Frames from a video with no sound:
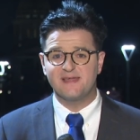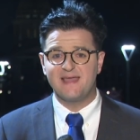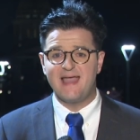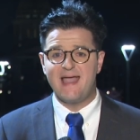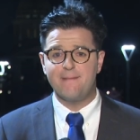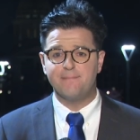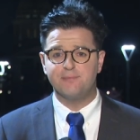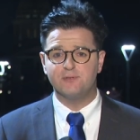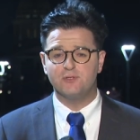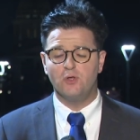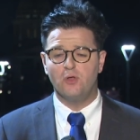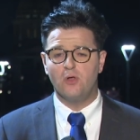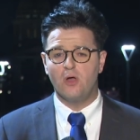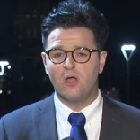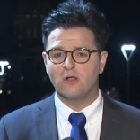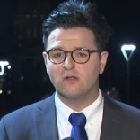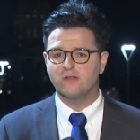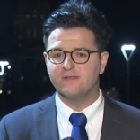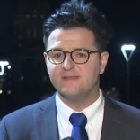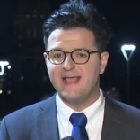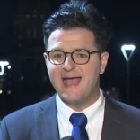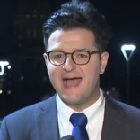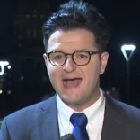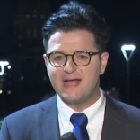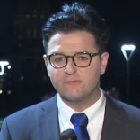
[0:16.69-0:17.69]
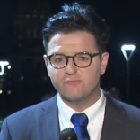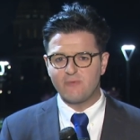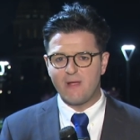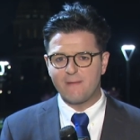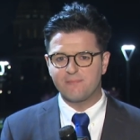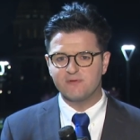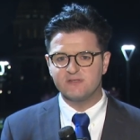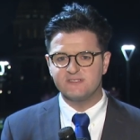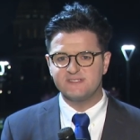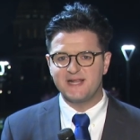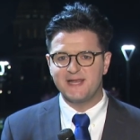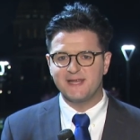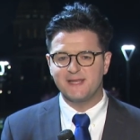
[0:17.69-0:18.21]
Capitol are not
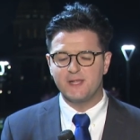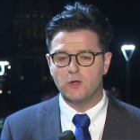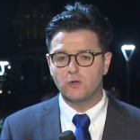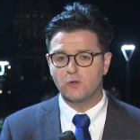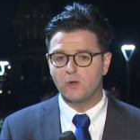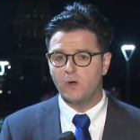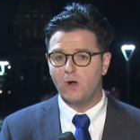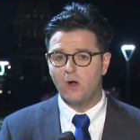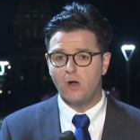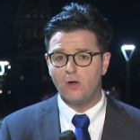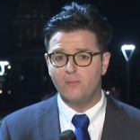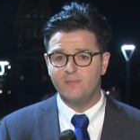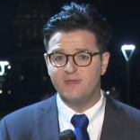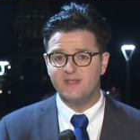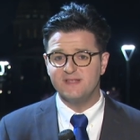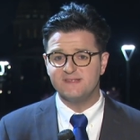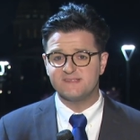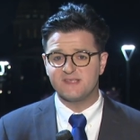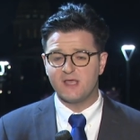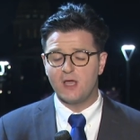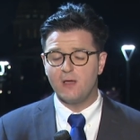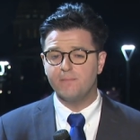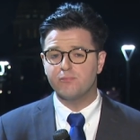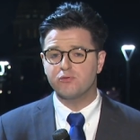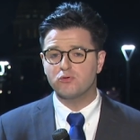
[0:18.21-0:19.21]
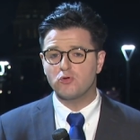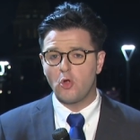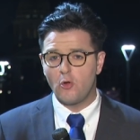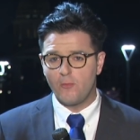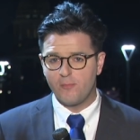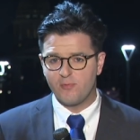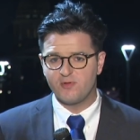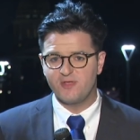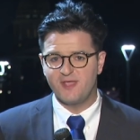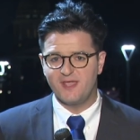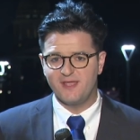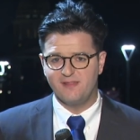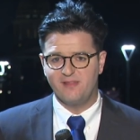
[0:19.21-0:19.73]
representing Oklahomans
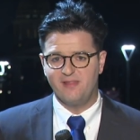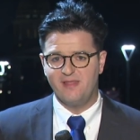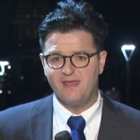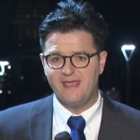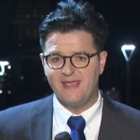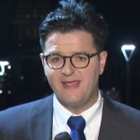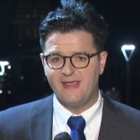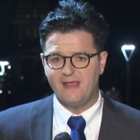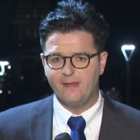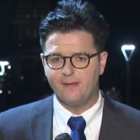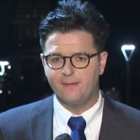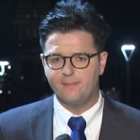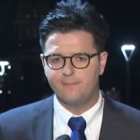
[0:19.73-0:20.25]
appropriately.